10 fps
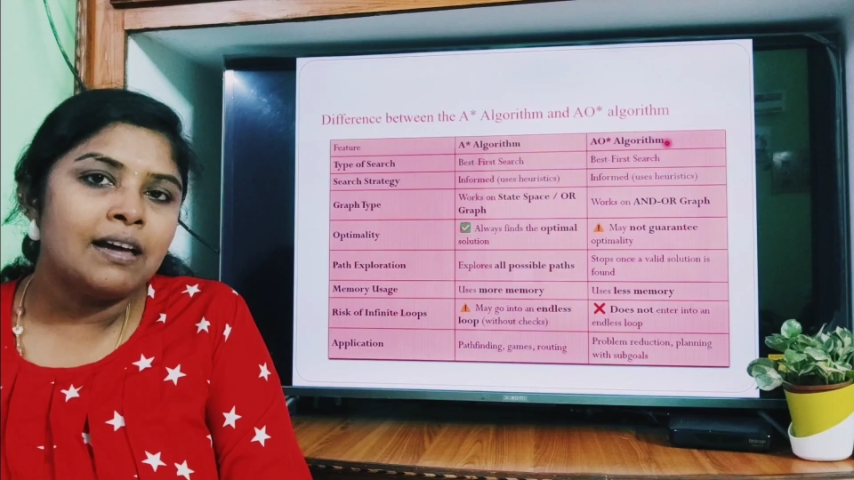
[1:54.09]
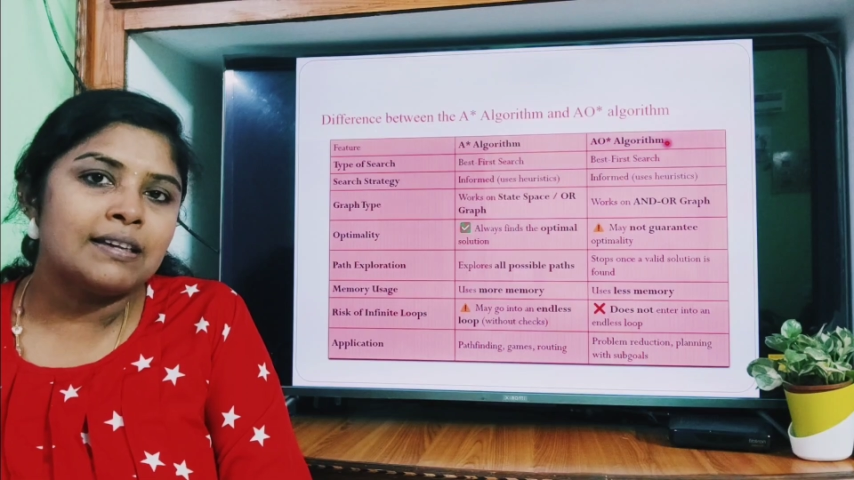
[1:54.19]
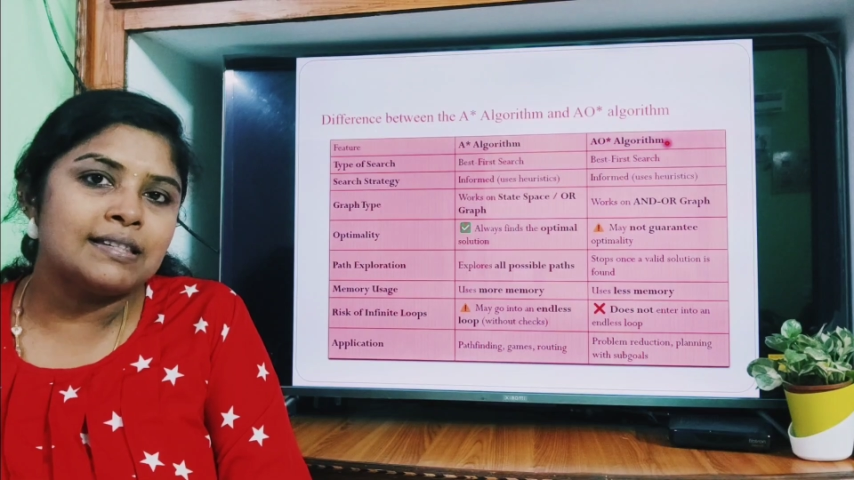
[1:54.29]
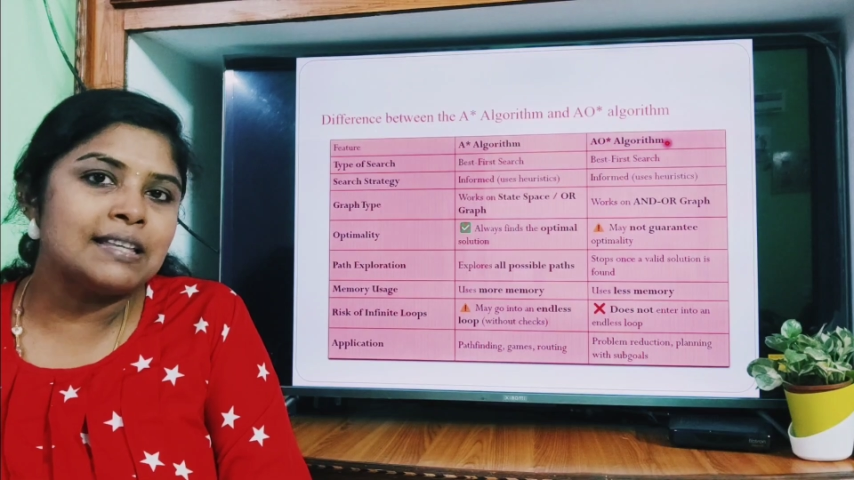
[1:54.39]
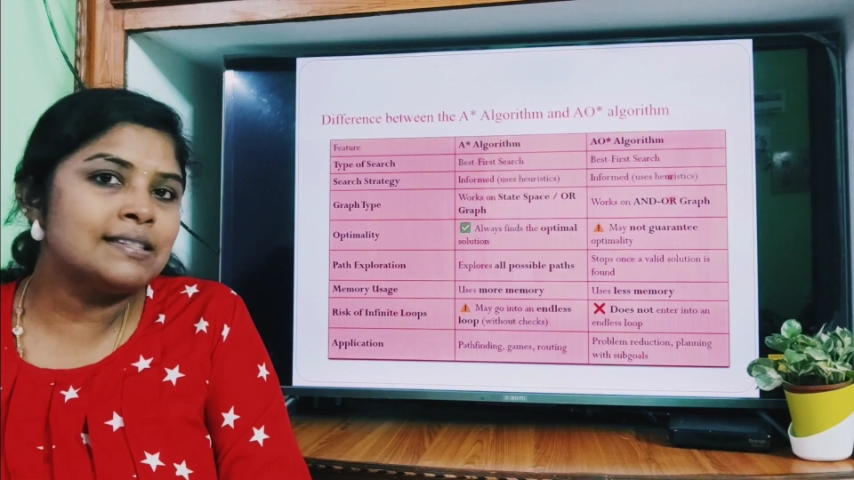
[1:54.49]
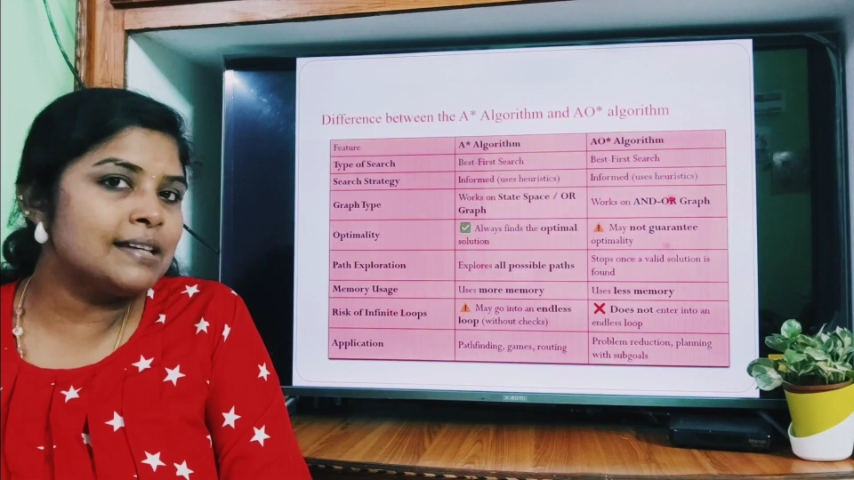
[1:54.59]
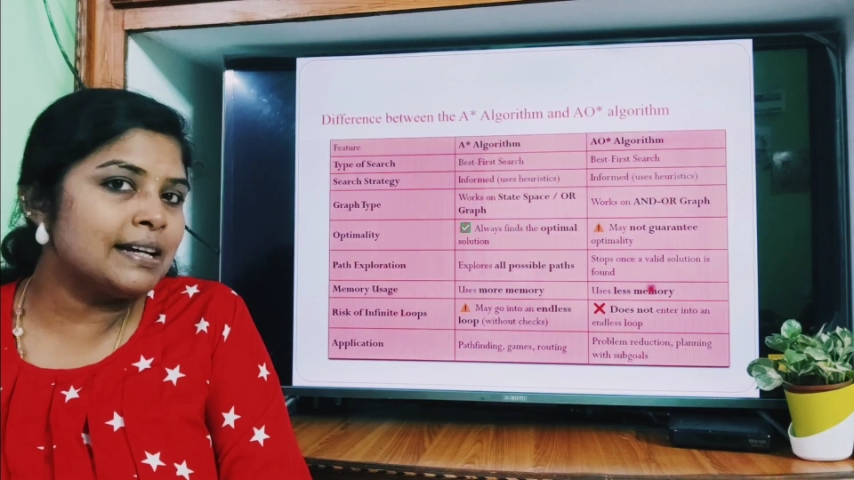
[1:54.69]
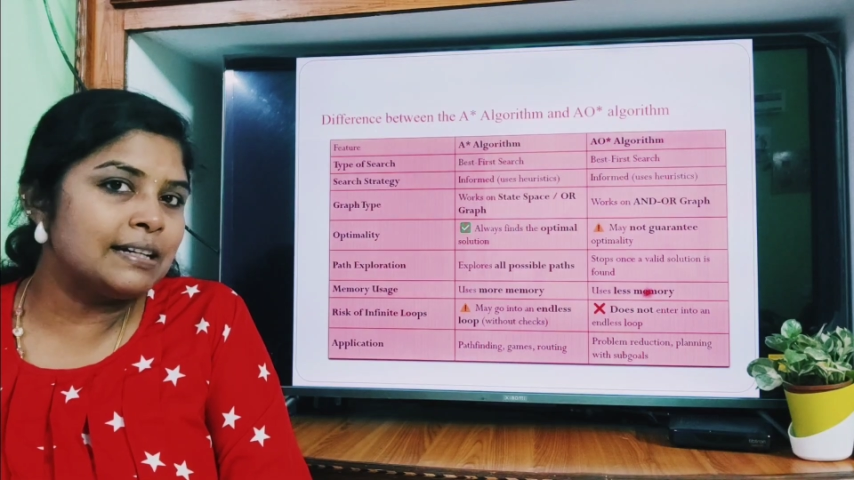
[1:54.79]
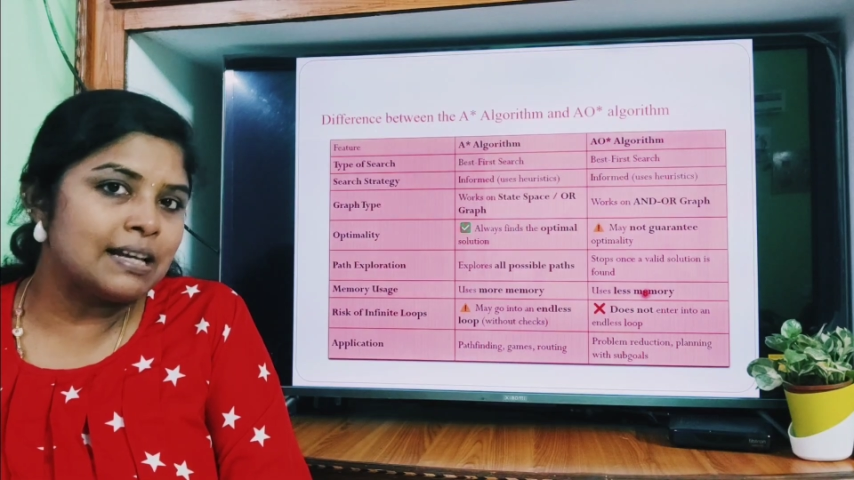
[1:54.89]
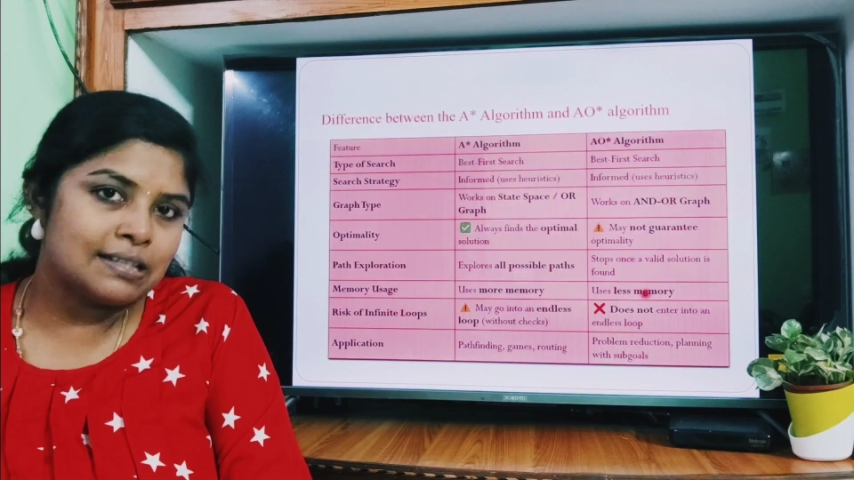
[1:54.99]
since
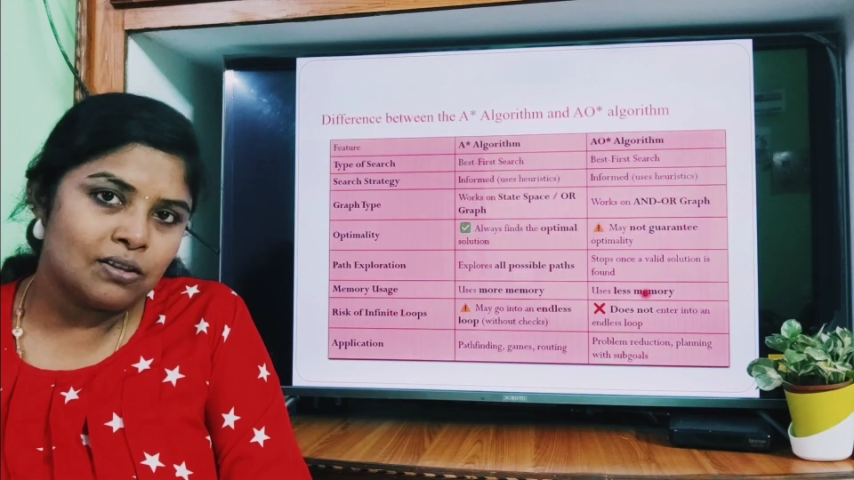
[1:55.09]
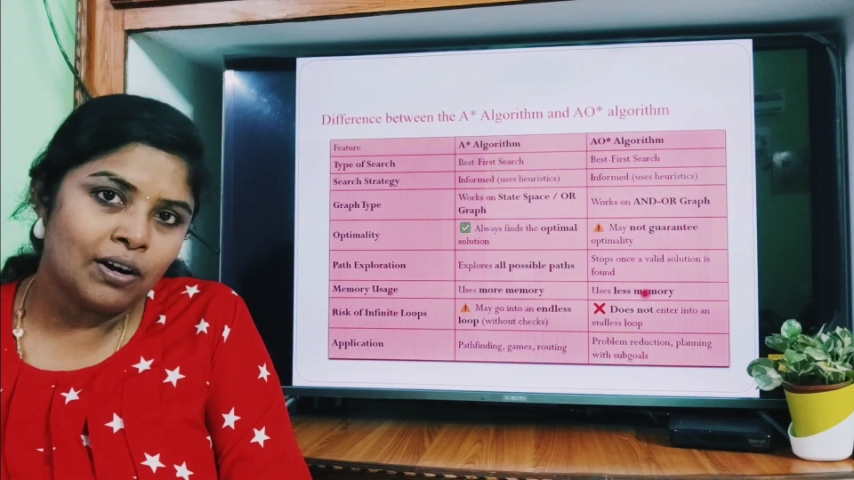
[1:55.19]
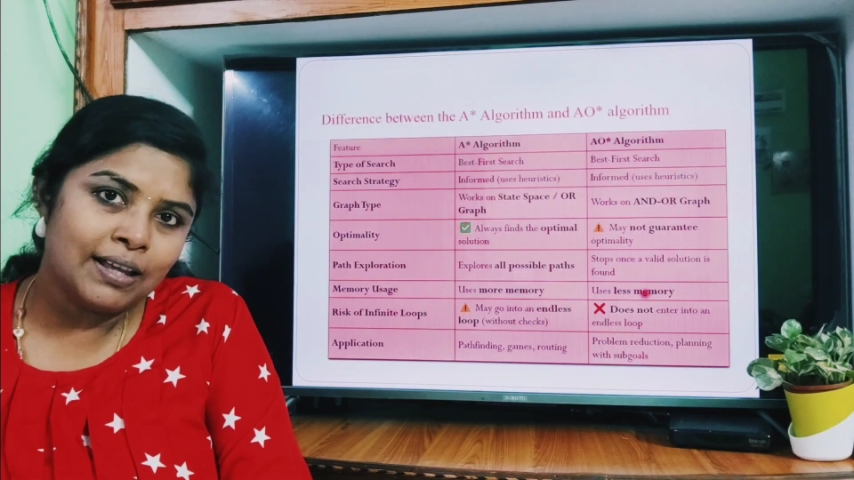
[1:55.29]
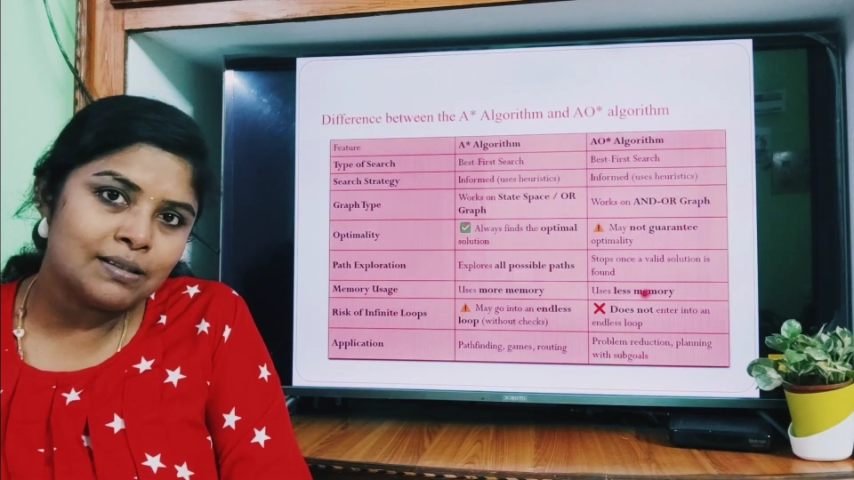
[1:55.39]
it does not